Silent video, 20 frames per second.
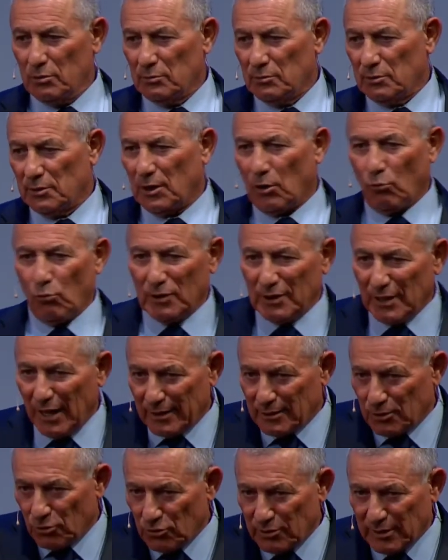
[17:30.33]
And I would
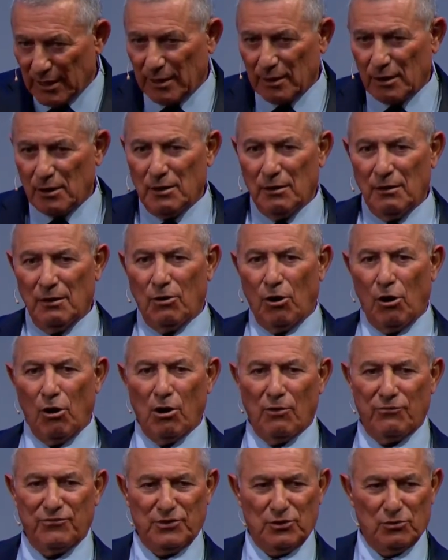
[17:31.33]
like to thank all
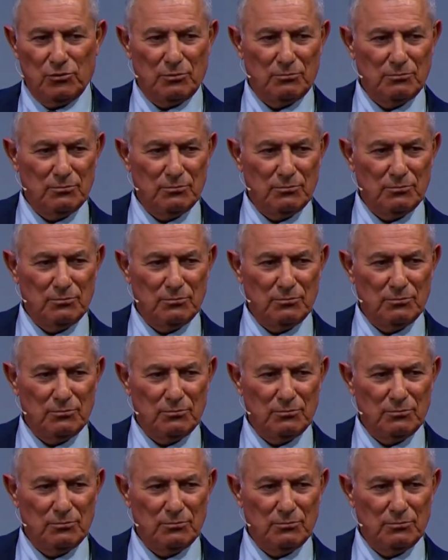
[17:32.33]
of you.